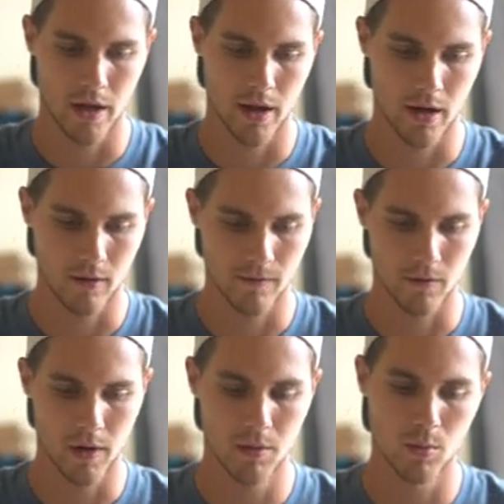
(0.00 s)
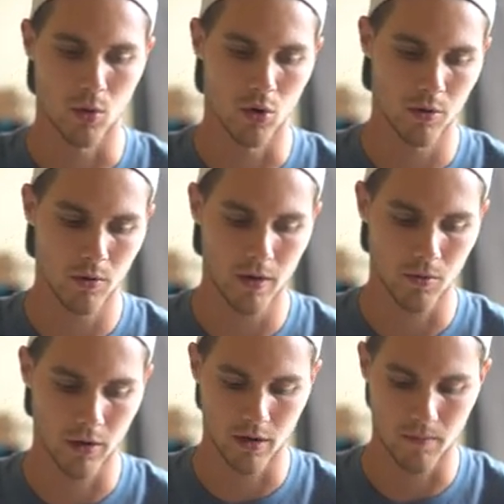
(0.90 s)
And for minimum order weight,
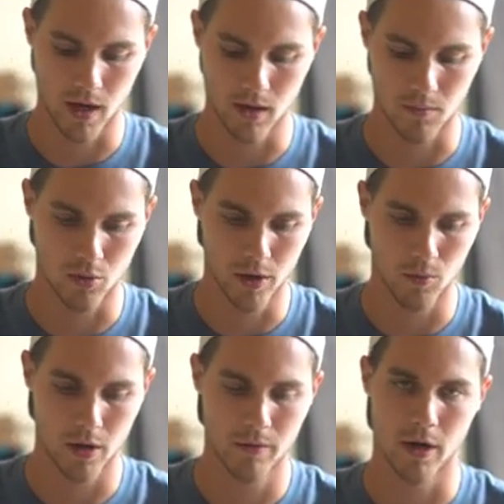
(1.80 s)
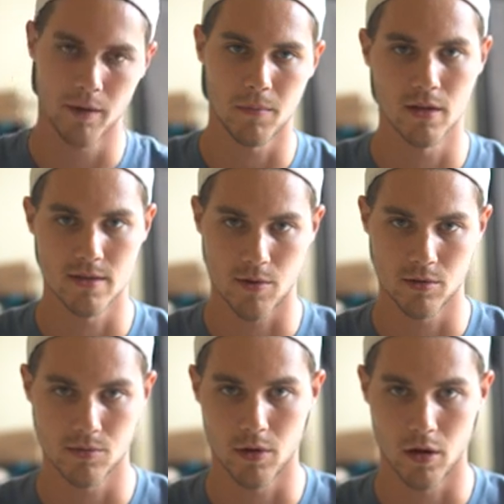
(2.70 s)
we're gonna make it 0.1, right? Because that
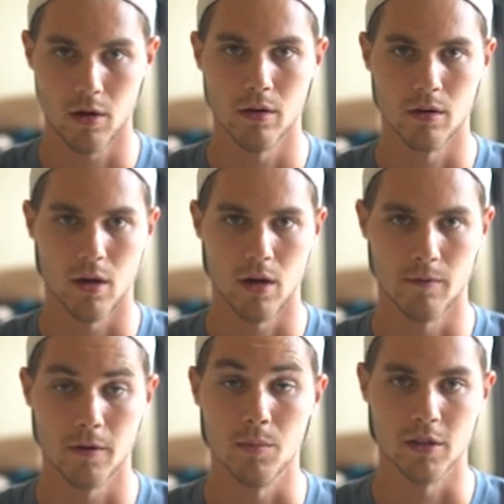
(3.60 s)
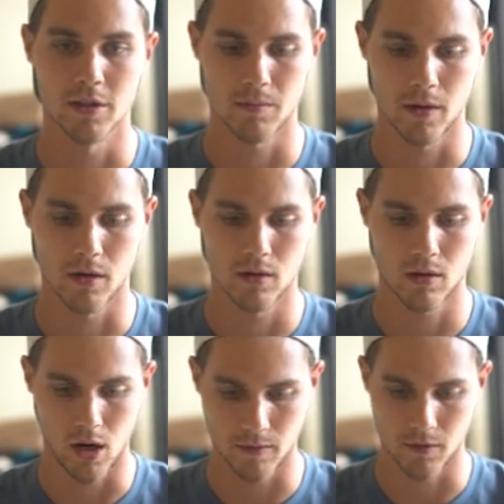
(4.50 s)
was what our free plus shipping
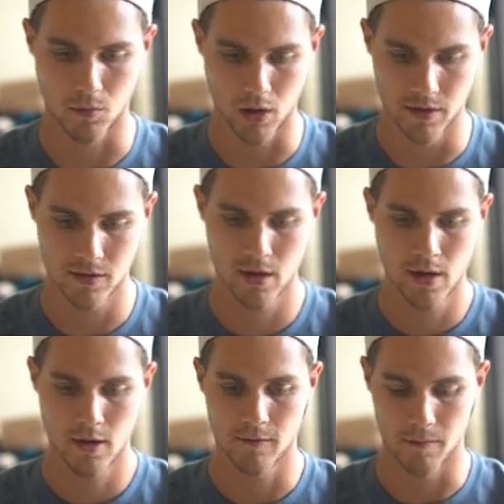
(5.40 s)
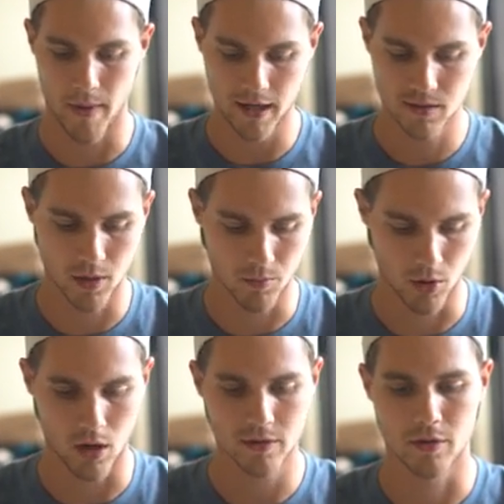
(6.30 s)
offer was. For maximum,
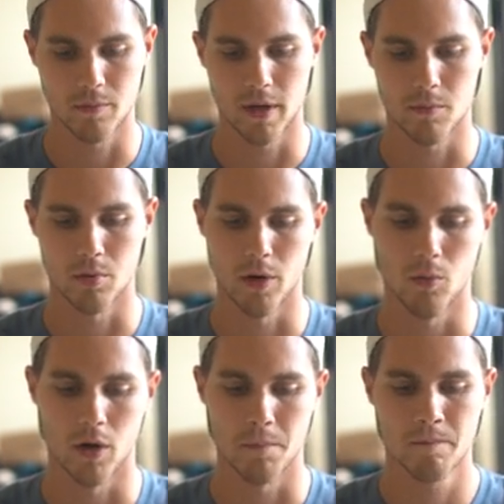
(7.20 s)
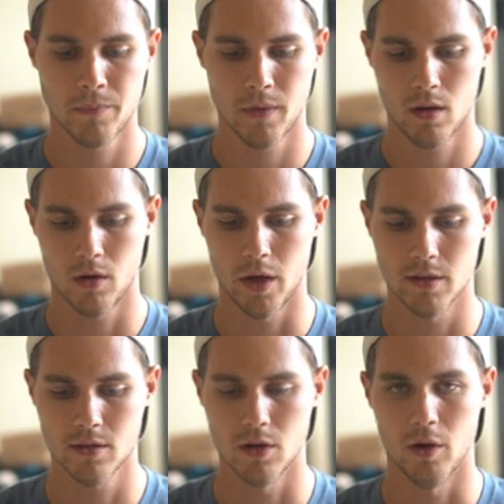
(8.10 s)
we're also gonna make it 0.1.
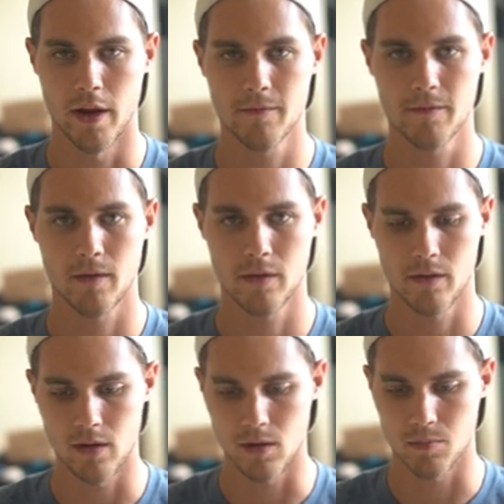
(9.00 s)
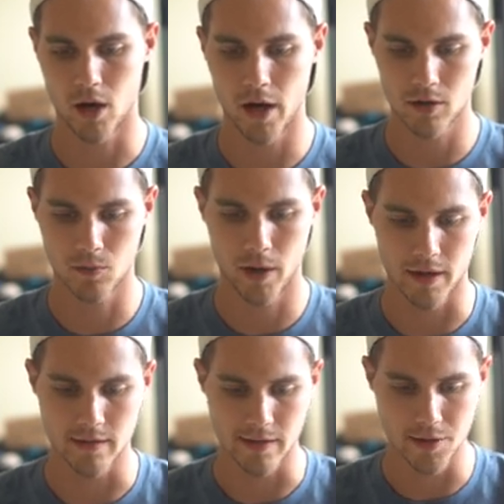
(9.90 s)
Okay, so if the product
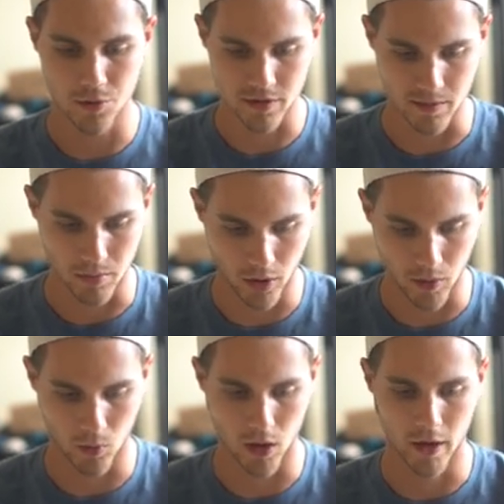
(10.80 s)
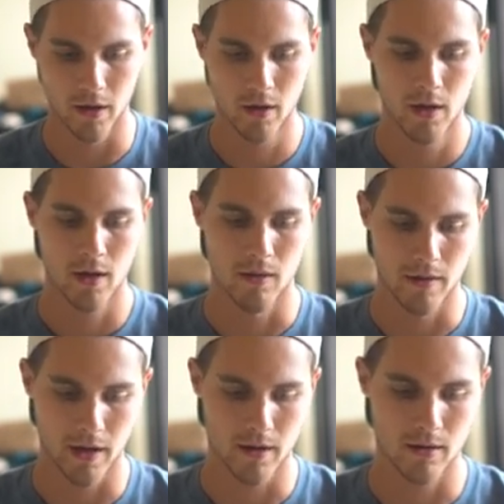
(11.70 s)
weight is equal to 0.1,
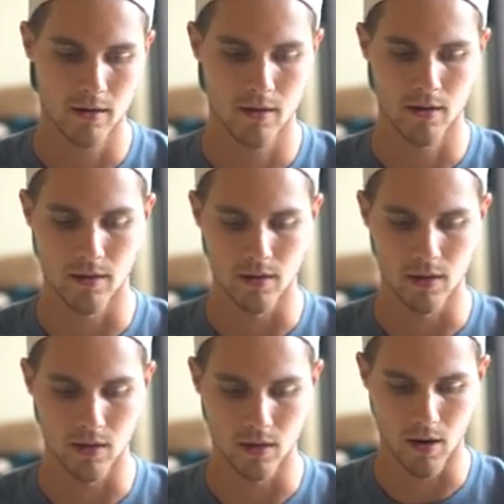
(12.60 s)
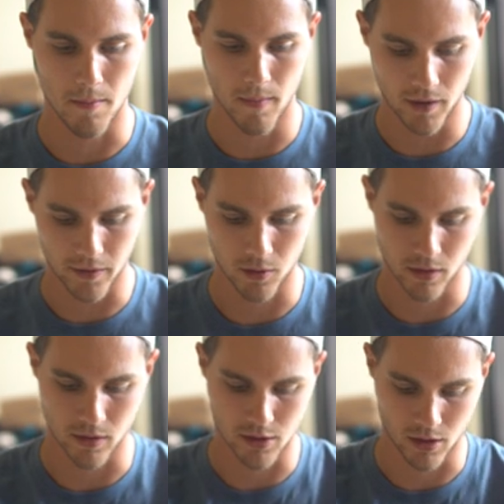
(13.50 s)
then the amount that we're
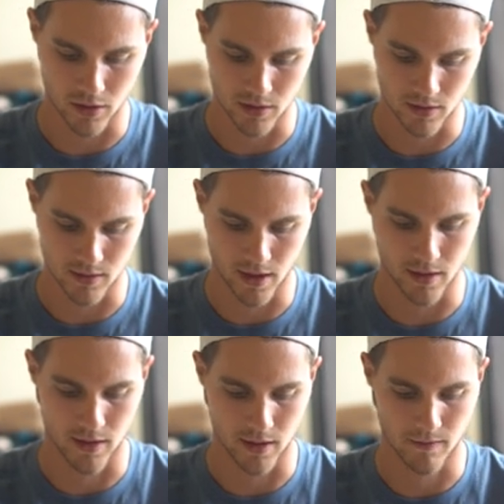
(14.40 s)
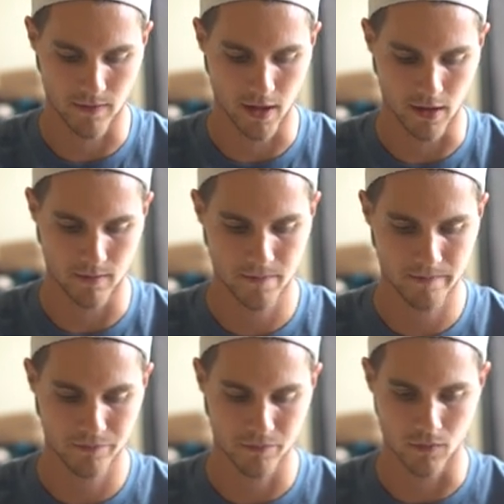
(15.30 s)
gonna charge is $9.95,
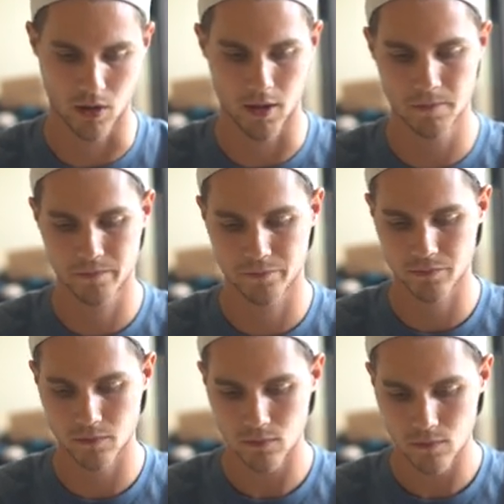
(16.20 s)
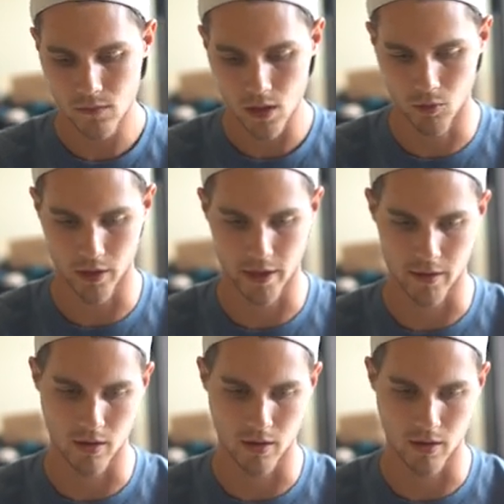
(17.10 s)
okay? We're gonna hit